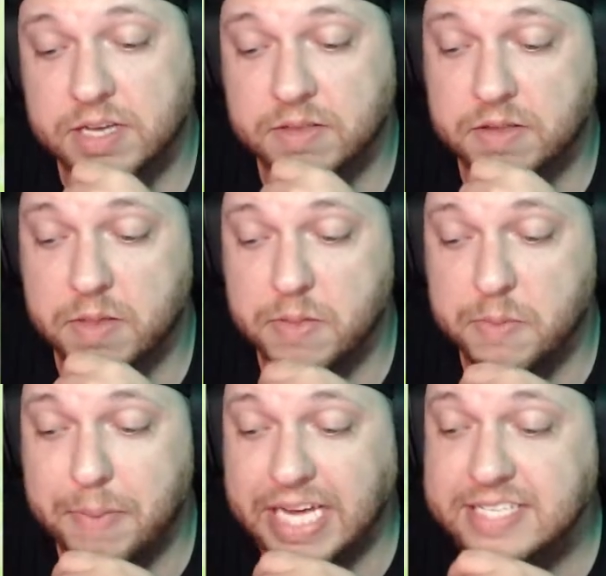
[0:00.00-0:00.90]

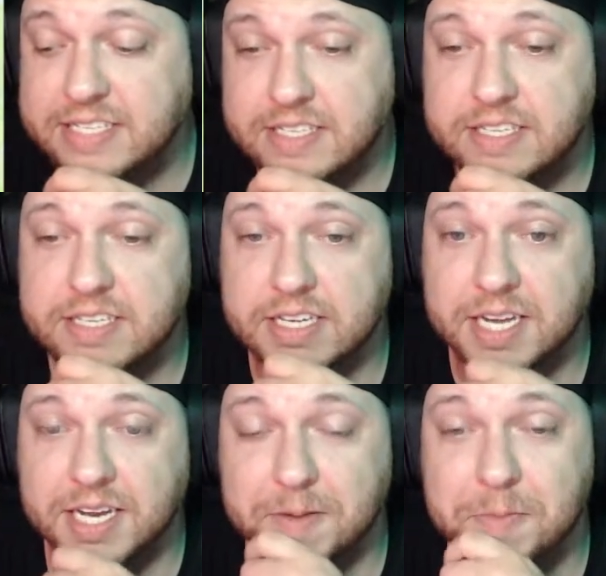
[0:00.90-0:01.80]
the best
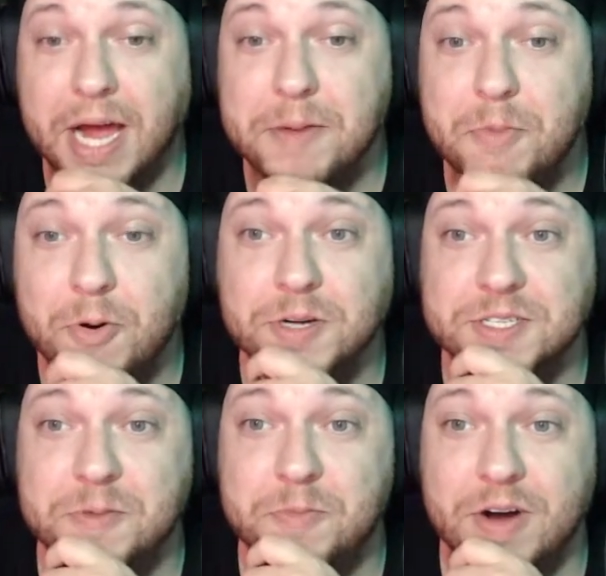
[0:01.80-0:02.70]
in my
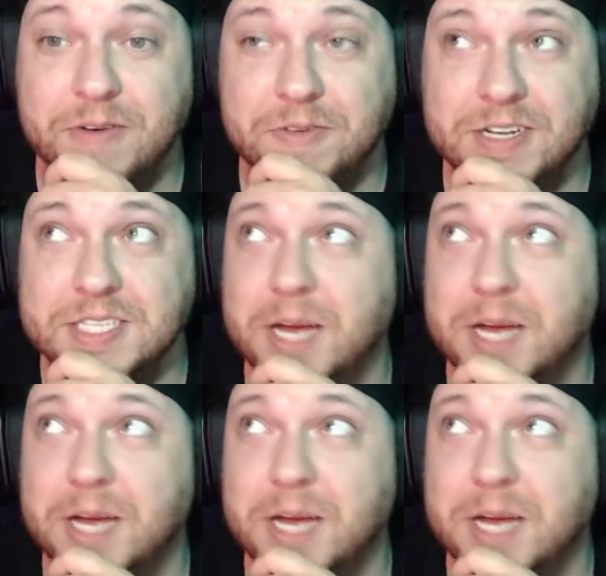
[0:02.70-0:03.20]
personal preference.